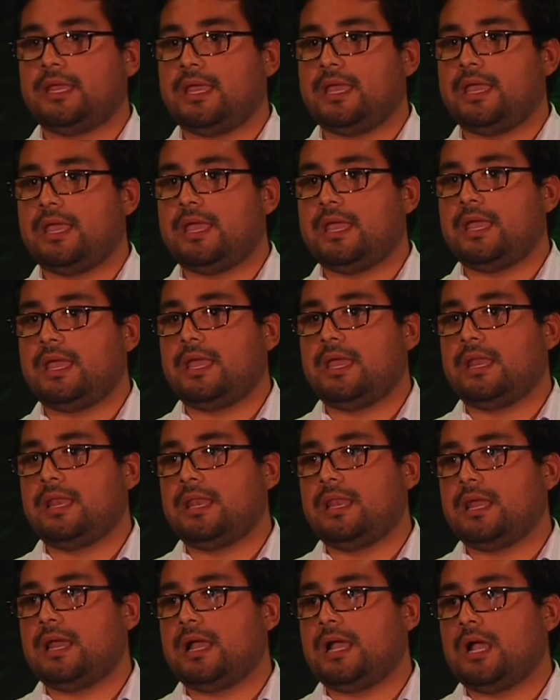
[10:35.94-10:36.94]

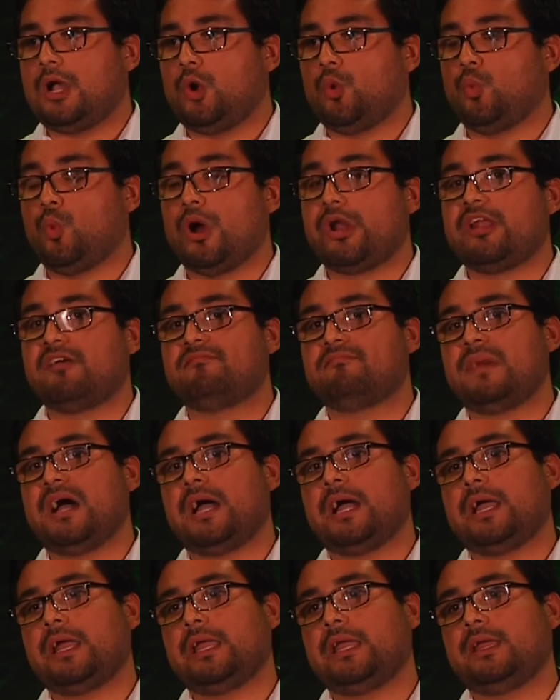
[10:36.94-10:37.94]
And one of
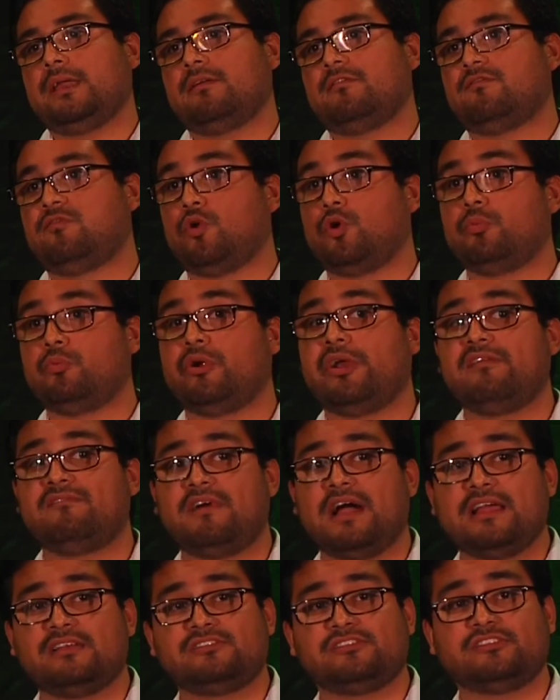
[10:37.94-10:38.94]
my former
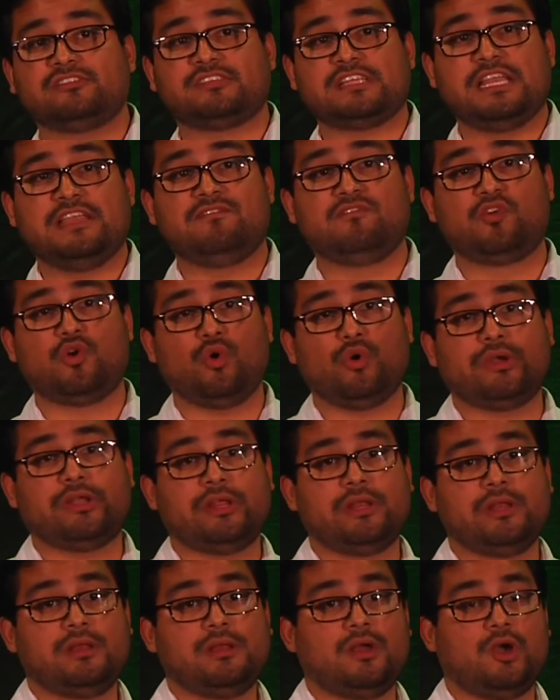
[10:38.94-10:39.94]
advisors, Eve
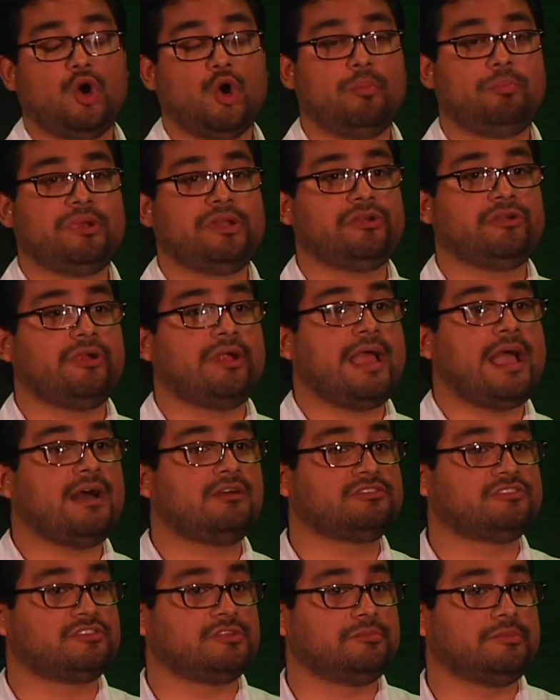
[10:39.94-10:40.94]
Gordon, opened her
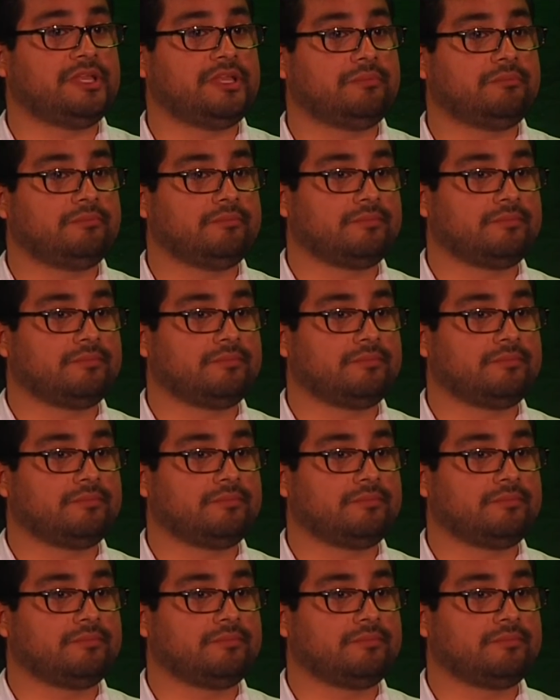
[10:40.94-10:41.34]
house to me.